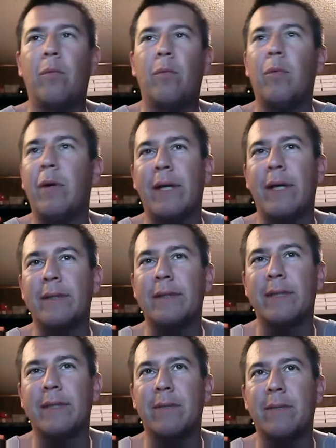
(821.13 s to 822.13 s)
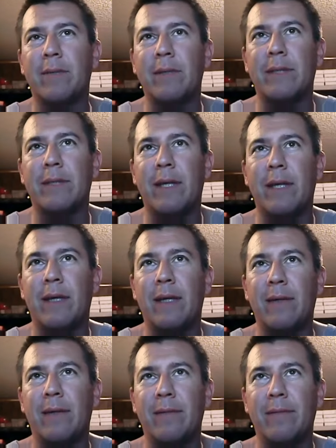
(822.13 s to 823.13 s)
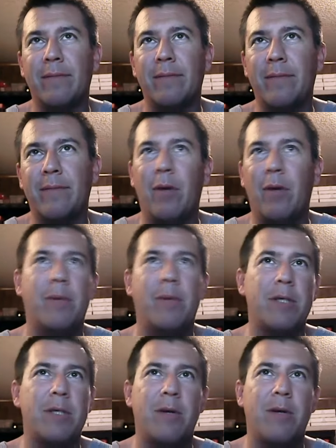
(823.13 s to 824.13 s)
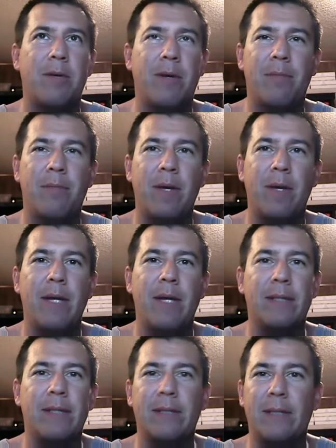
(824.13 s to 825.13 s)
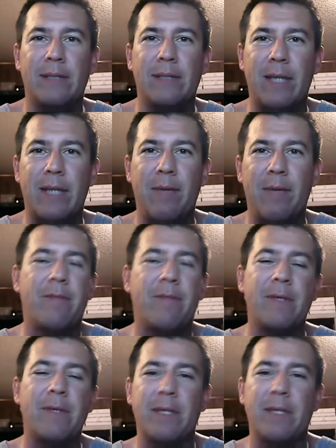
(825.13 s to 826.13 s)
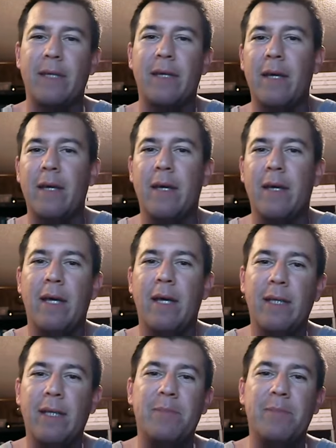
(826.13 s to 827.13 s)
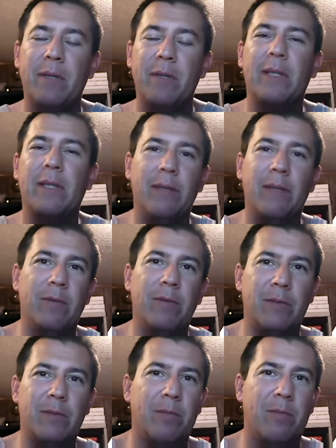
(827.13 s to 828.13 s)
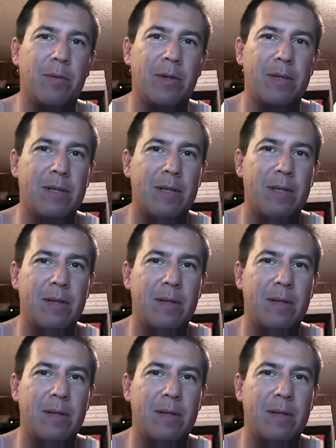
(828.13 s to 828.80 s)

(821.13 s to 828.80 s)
What else can we say? Nobody's showing up to listen. I mean, firstly, at least Bill Clinton was humorous.